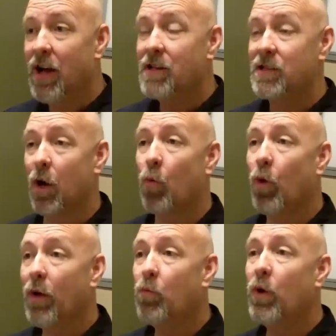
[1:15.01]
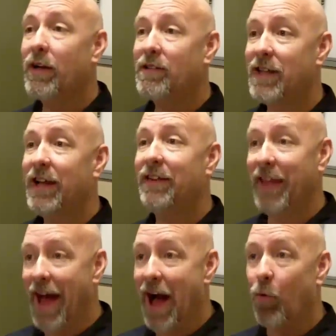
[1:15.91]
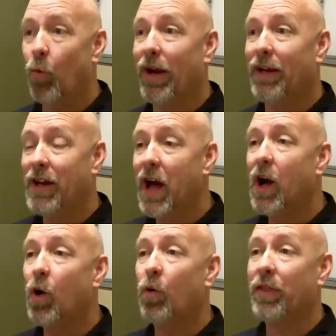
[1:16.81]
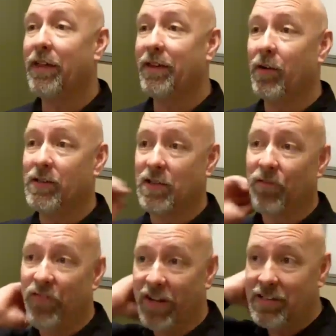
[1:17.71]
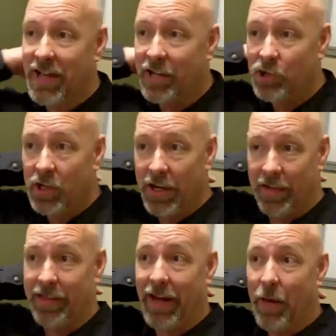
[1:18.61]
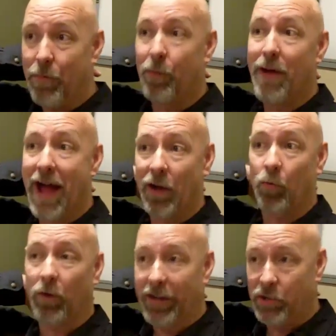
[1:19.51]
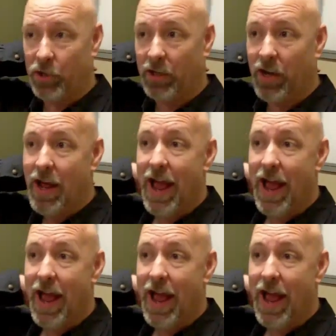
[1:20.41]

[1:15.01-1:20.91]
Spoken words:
So when we see that, we know that there is a fixation in the upper back region,